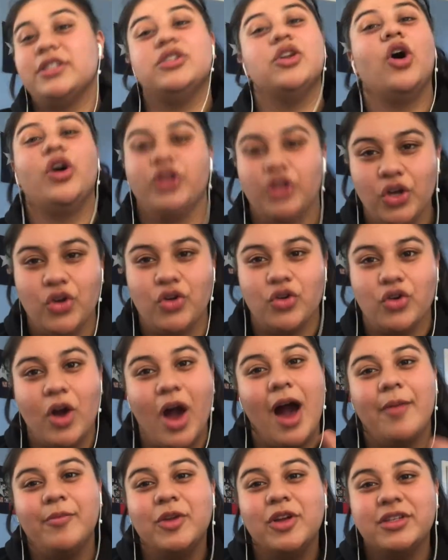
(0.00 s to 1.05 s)
not you.
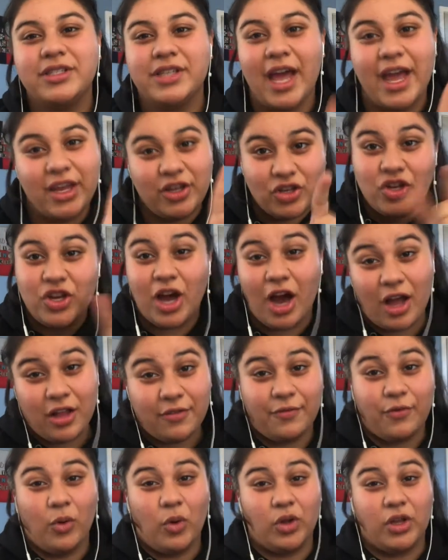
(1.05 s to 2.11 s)
I'm not saying you can't
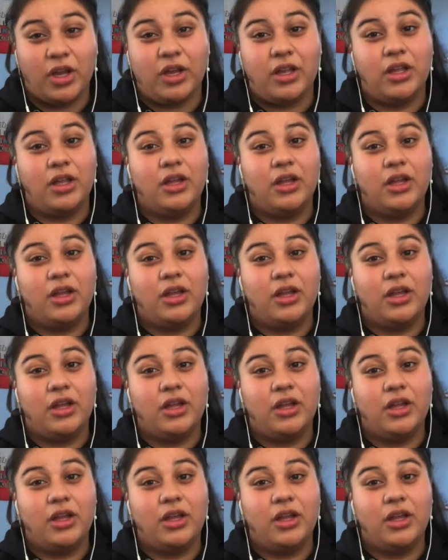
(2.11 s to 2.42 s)
afford it.